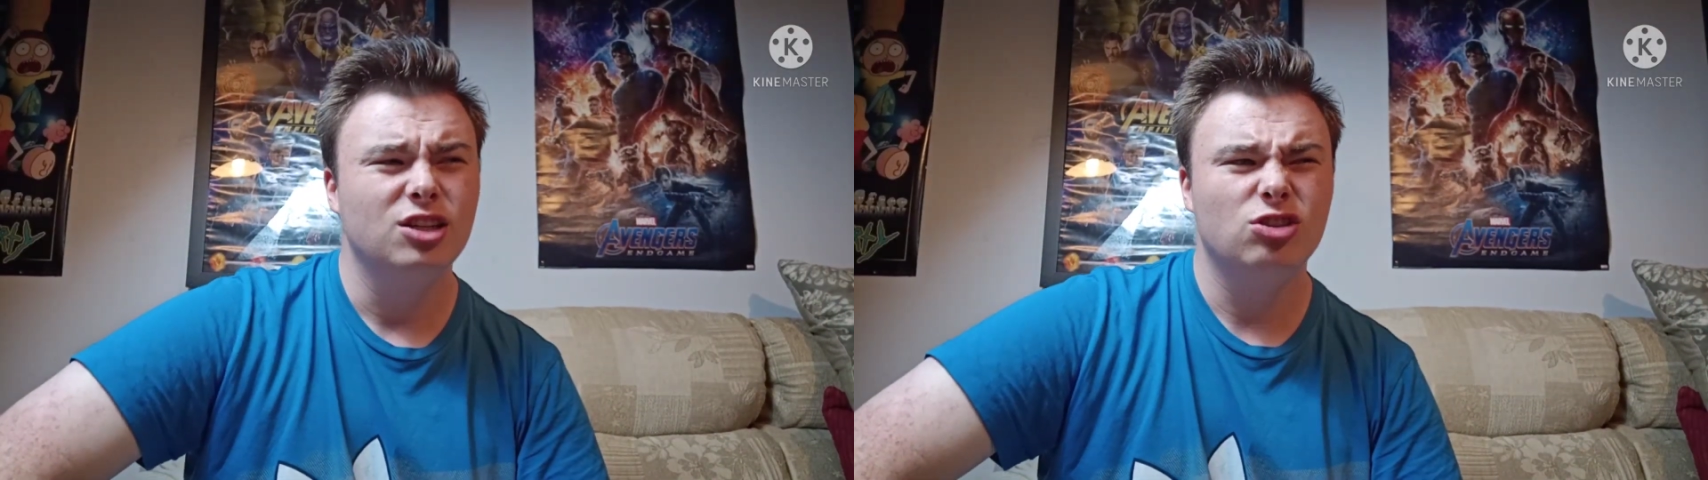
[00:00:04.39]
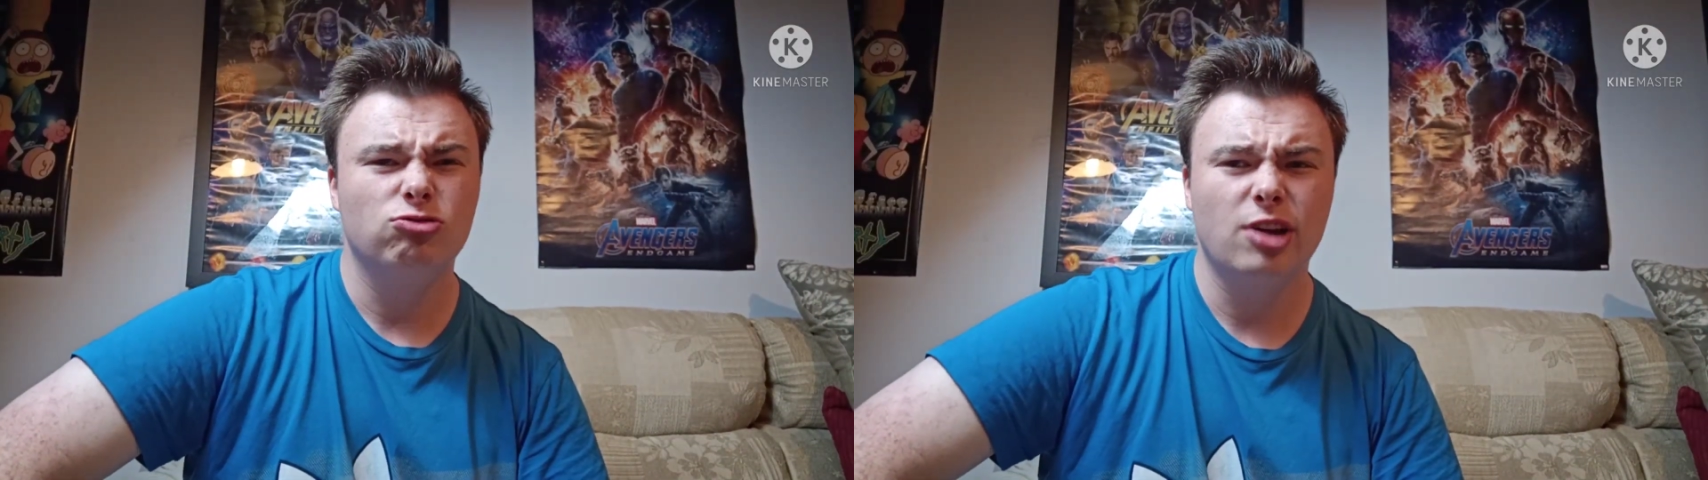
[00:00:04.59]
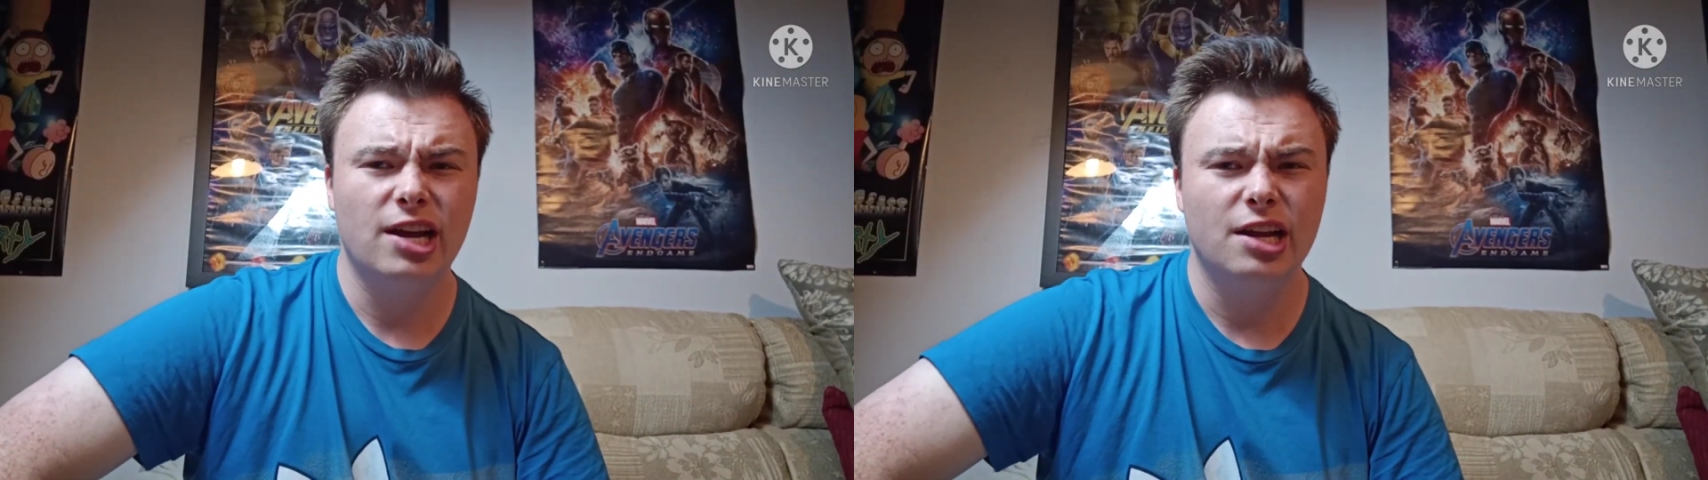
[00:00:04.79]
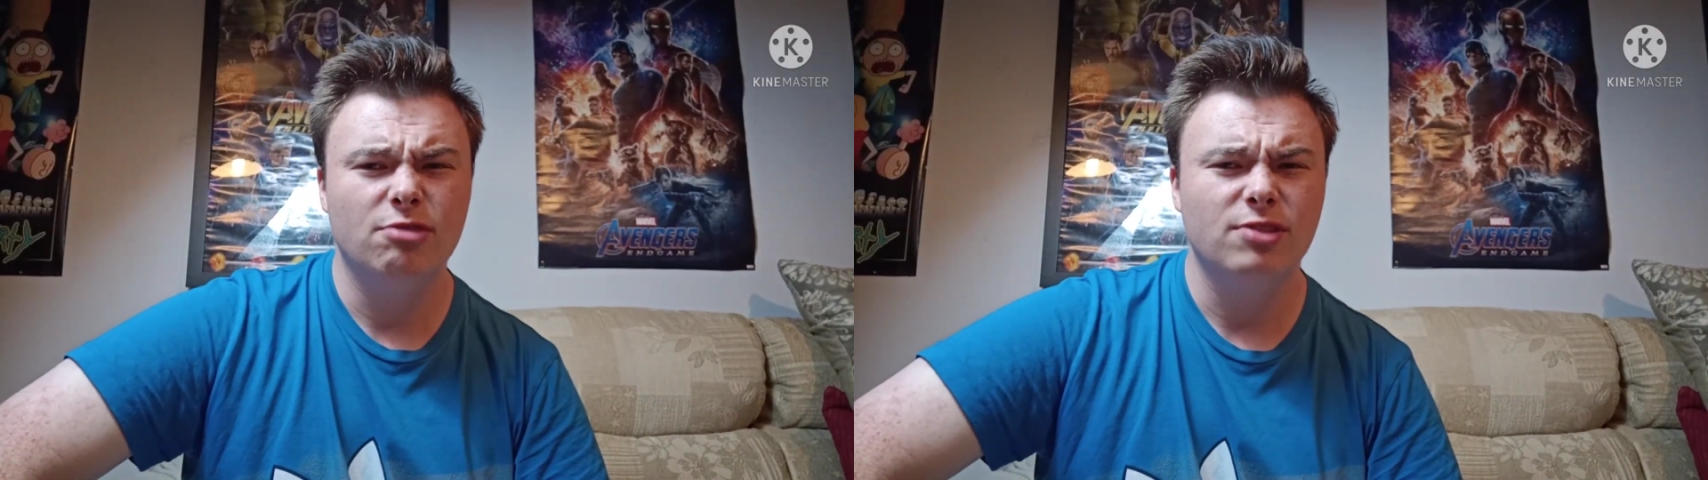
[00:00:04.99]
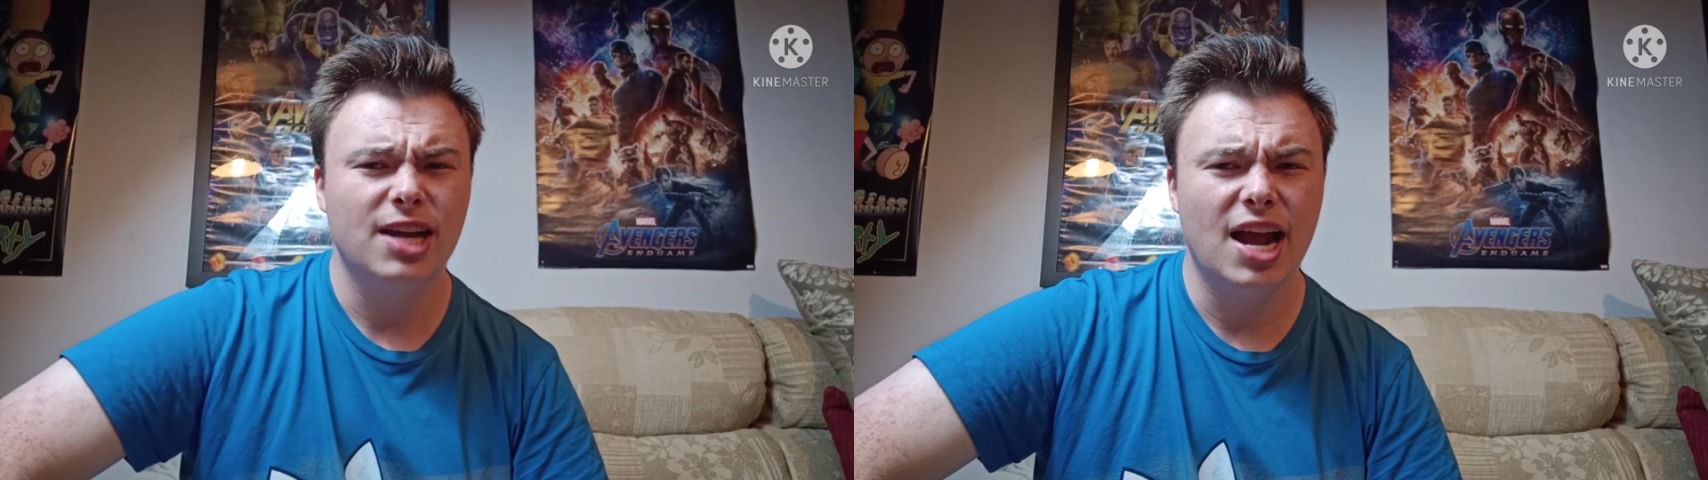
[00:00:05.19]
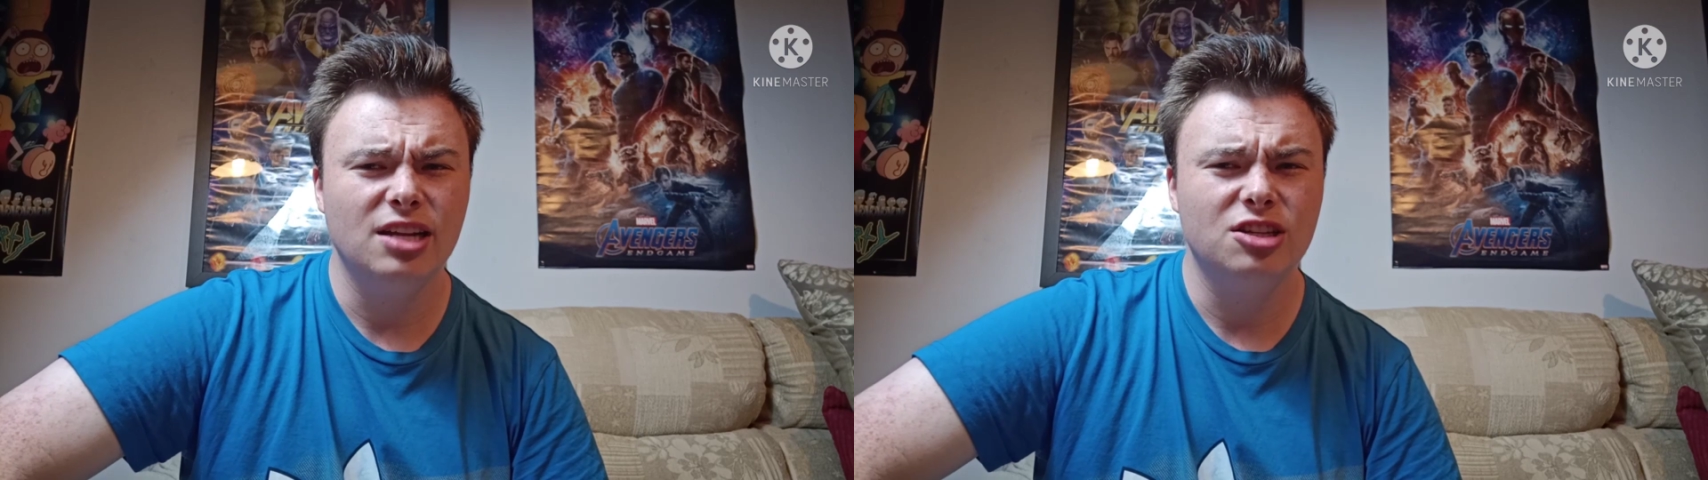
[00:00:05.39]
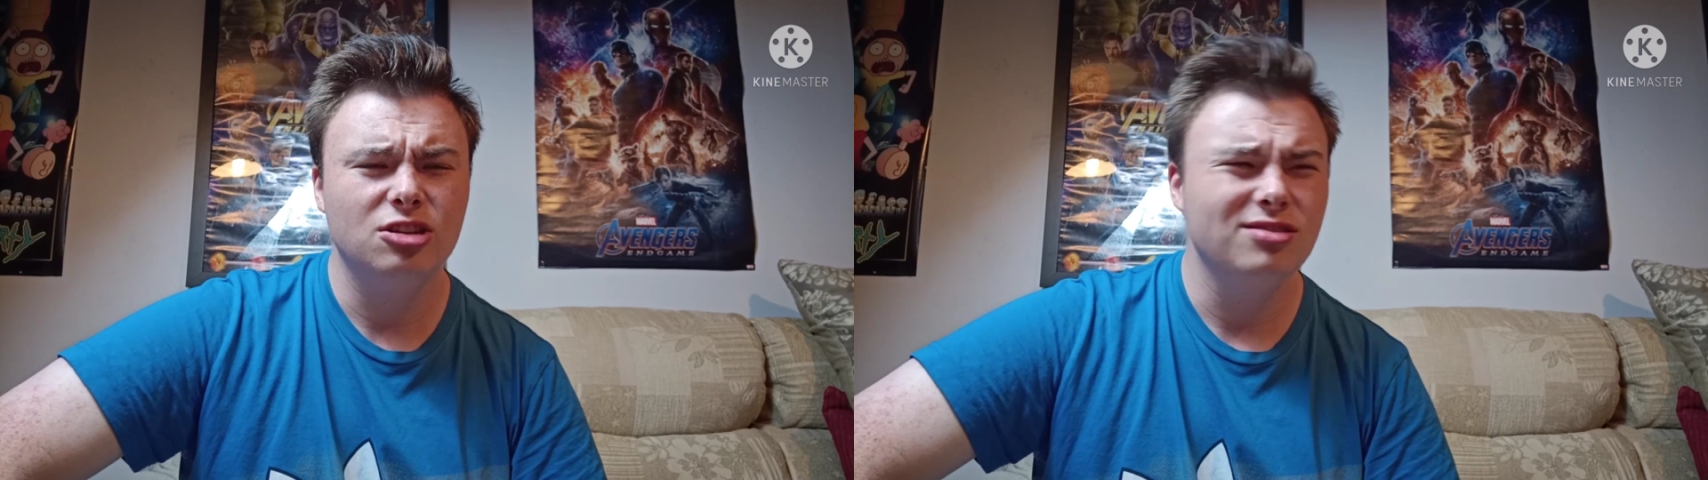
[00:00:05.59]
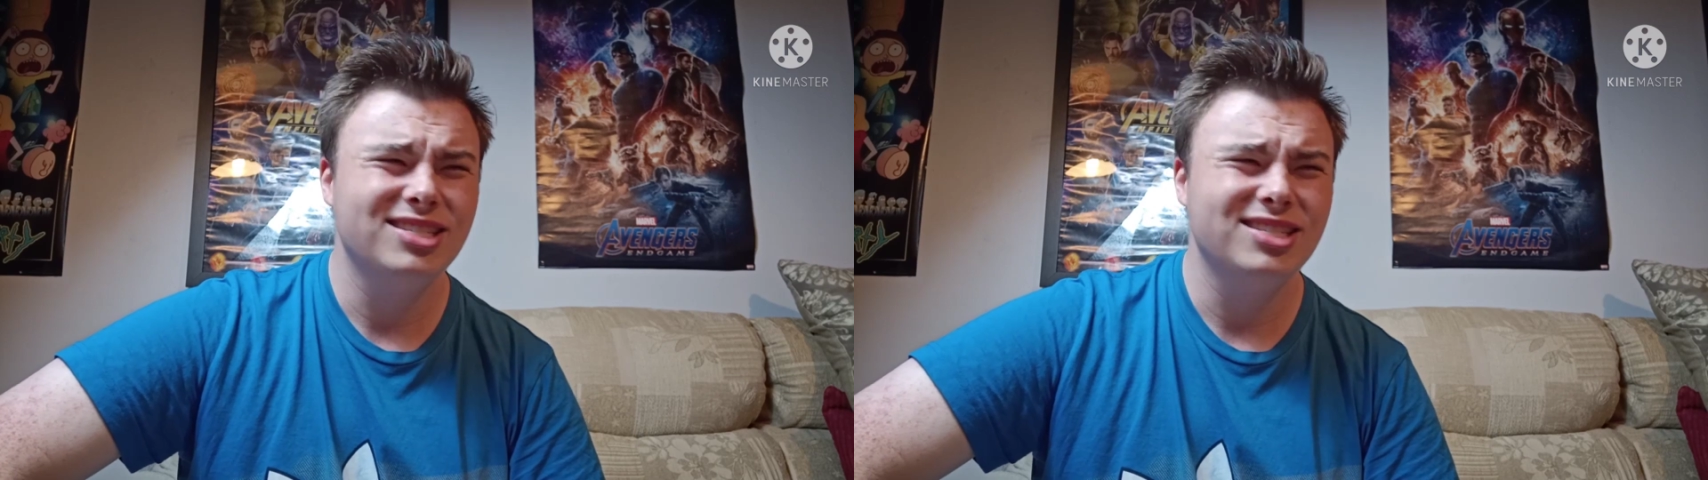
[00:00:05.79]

trailer reaction.